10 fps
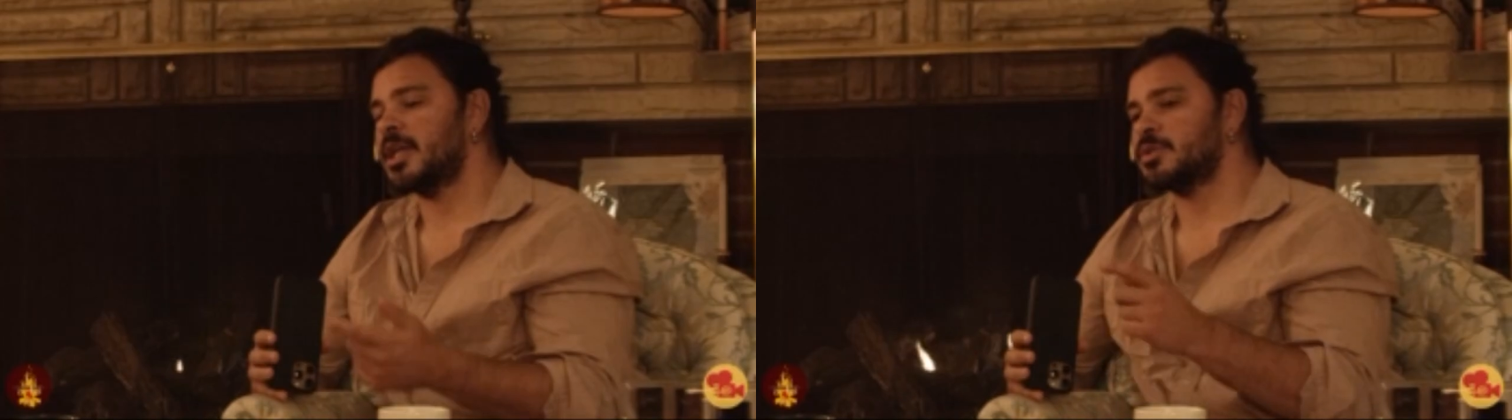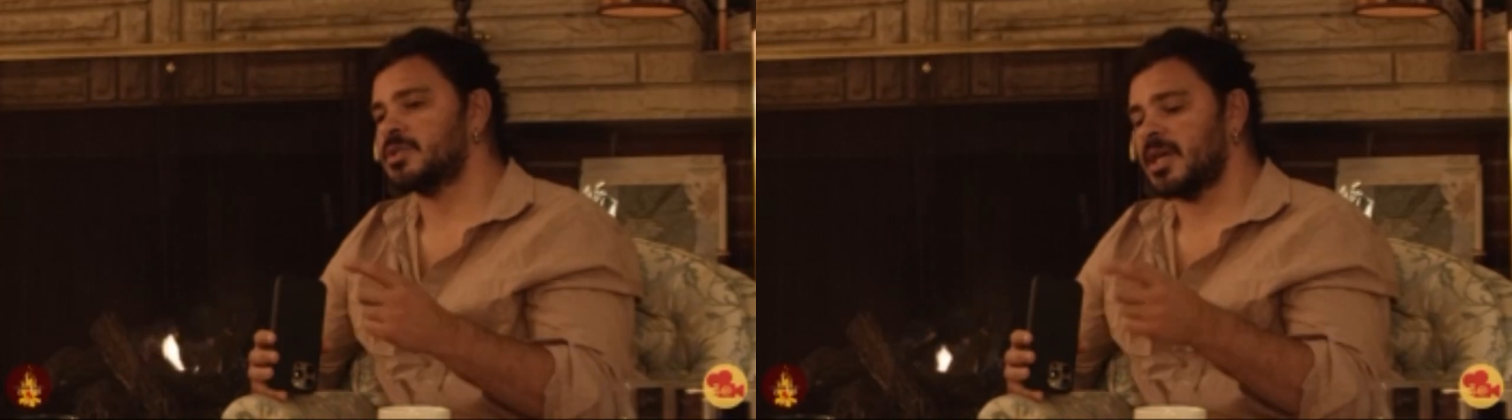
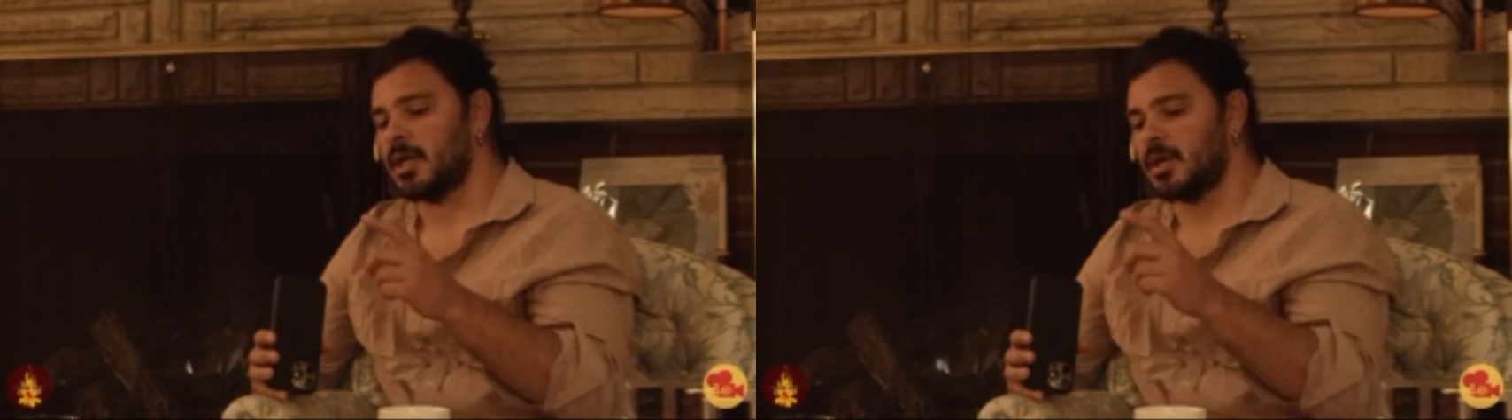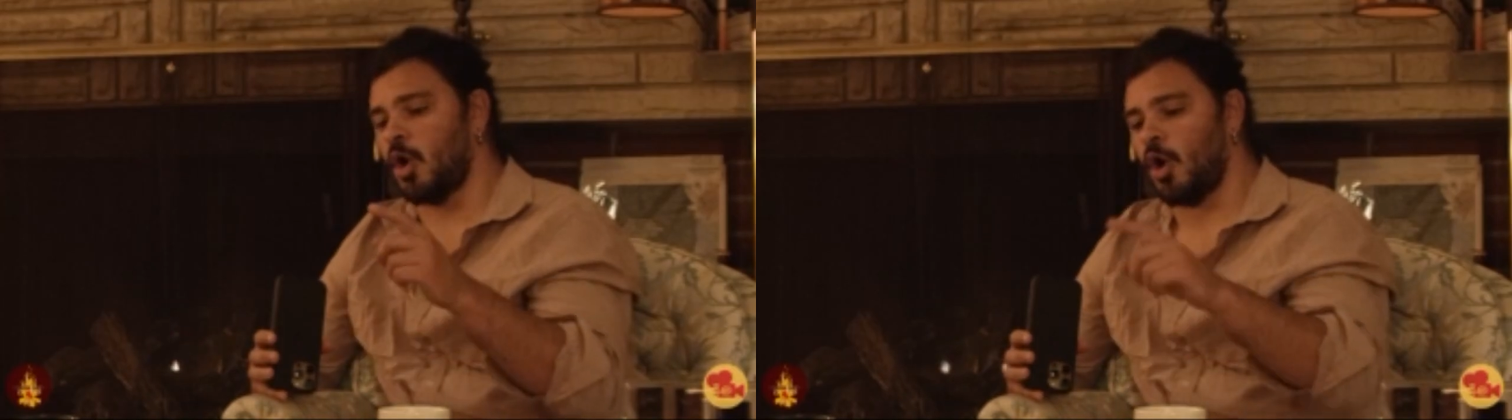say
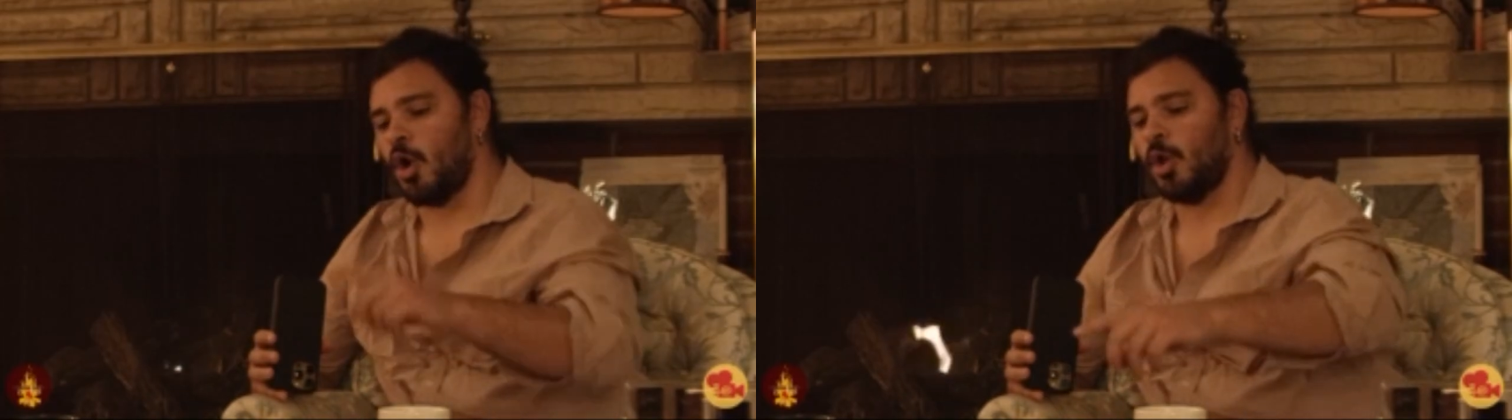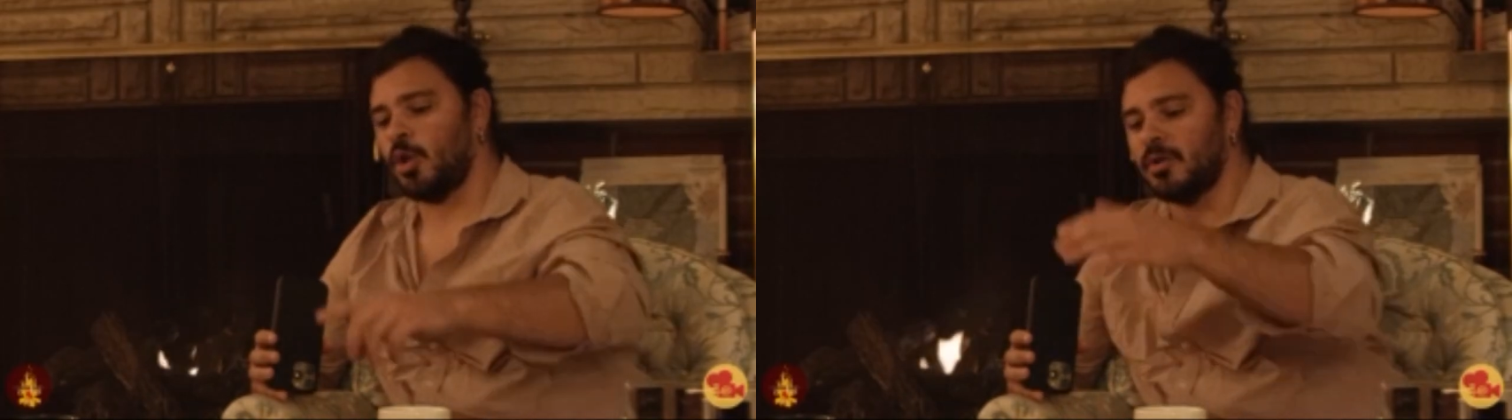on
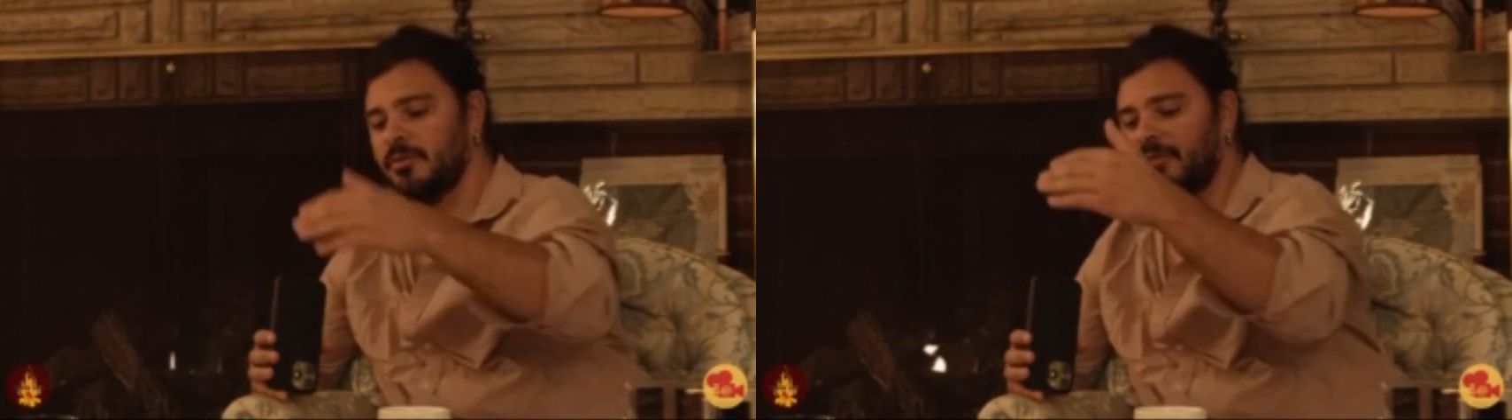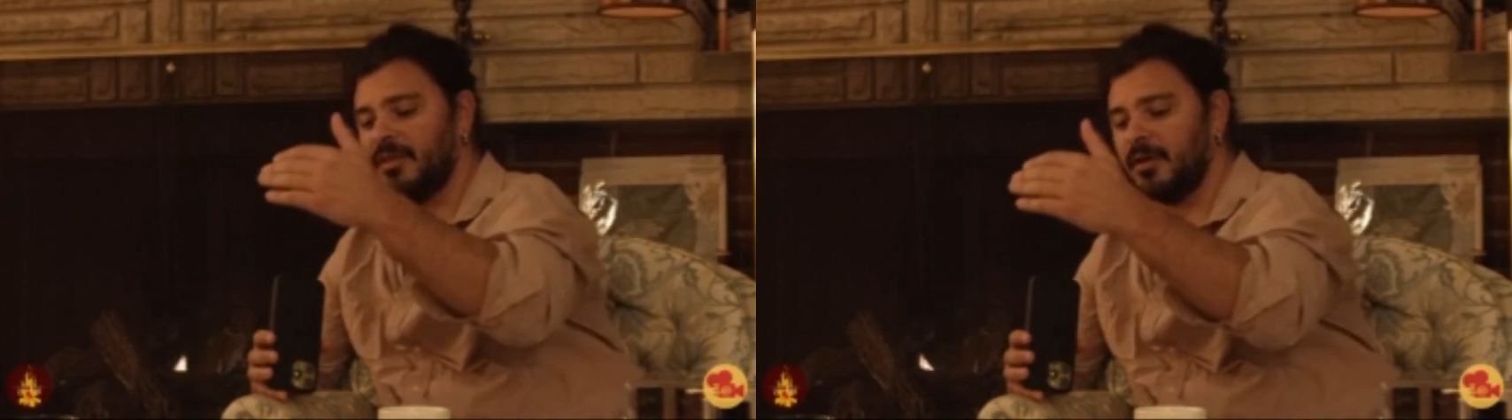
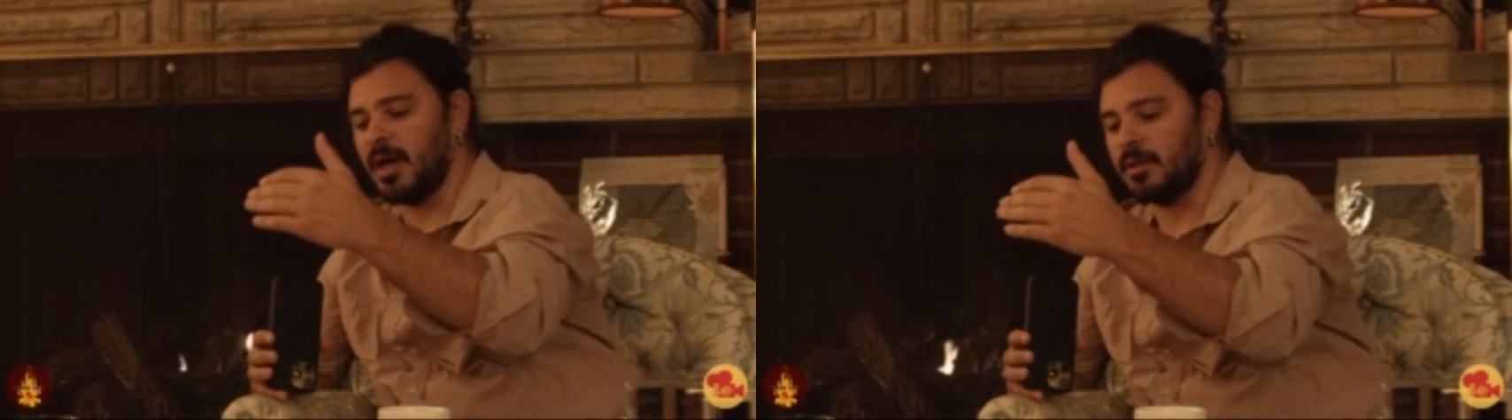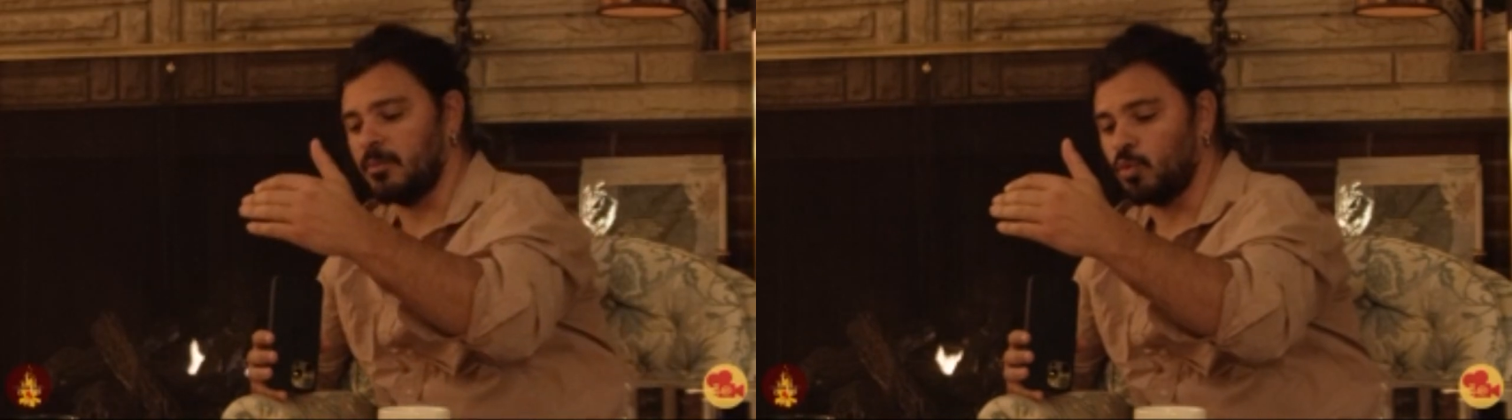
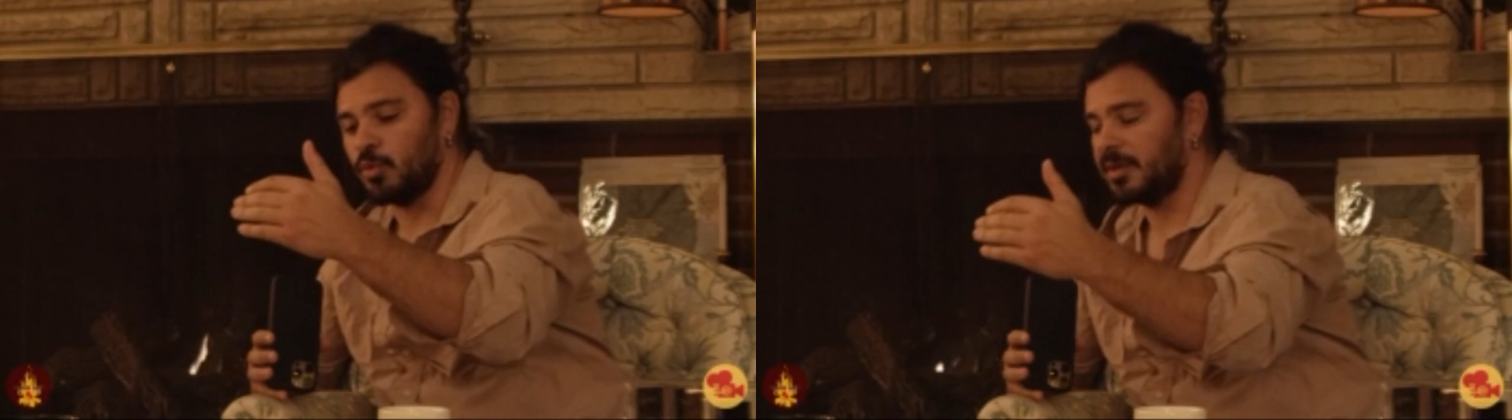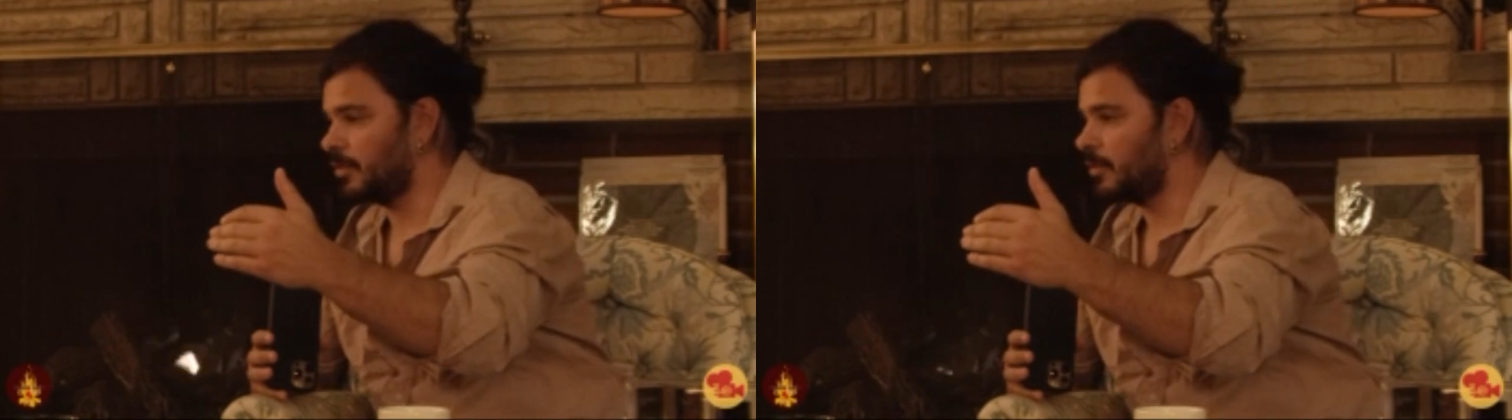
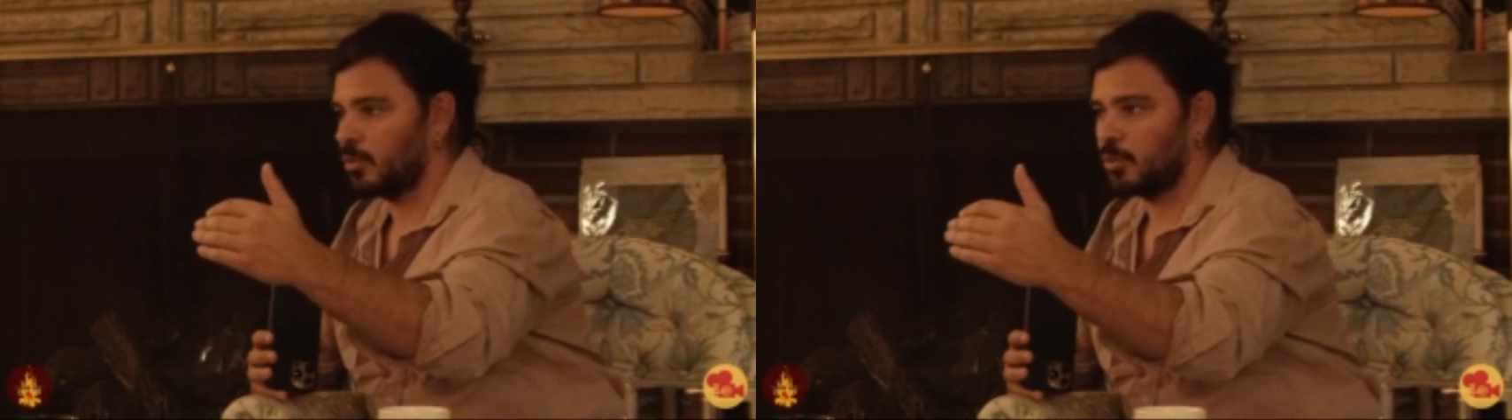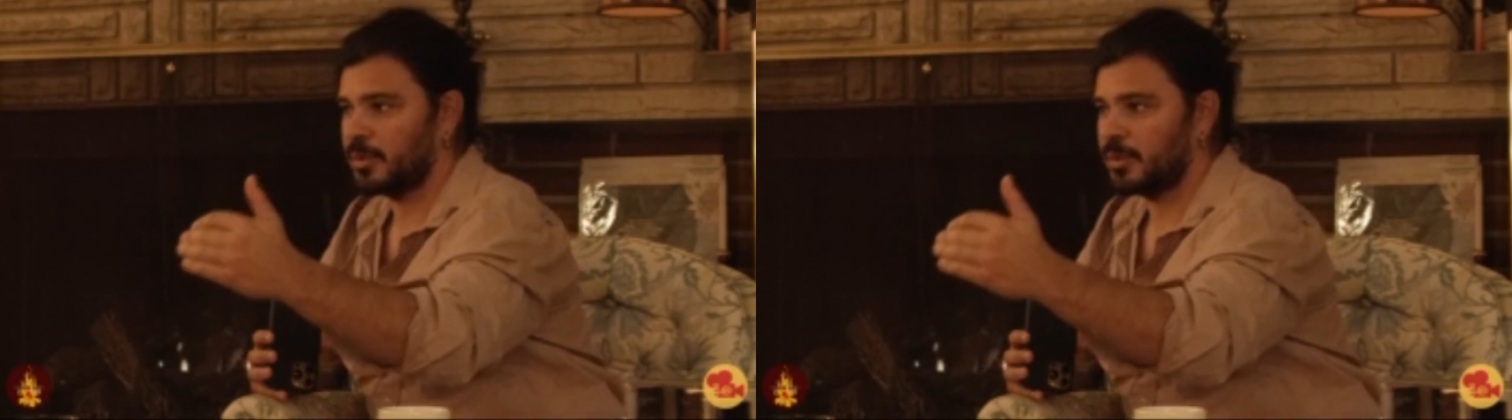the